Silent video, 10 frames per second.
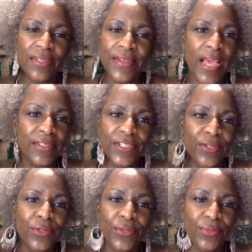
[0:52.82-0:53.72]
not tell
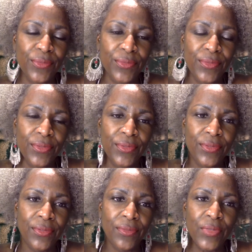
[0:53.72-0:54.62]
you.
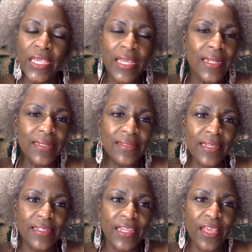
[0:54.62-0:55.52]
We can't not say
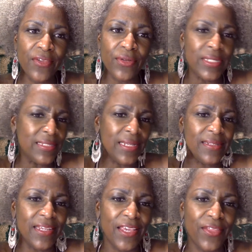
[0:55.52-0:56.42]
it together. Let's say it
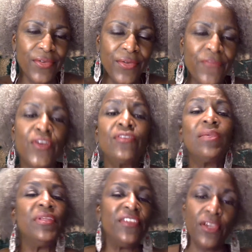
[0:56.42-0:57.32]
together. First, let
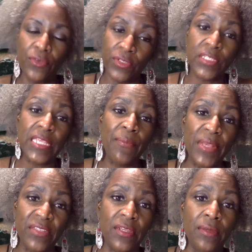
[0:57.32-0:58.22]
me tell you, since I
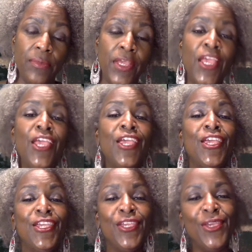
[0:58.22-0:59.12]
messed up.
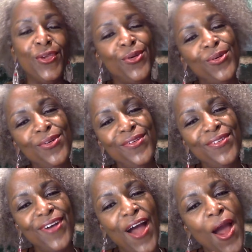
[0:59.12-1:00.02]
You
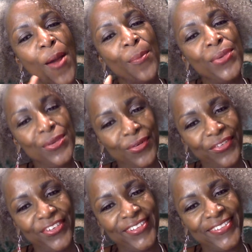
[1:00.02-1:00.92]
are
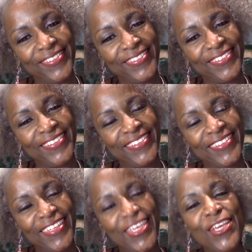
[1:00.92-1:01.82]
beautiful.
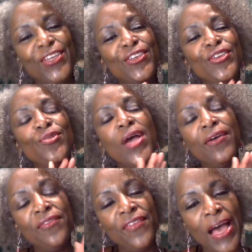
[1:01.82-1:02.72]
You have
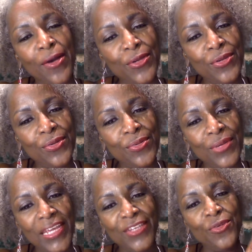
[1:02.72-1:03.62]
value
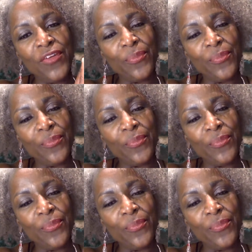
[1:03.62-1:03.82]
and you have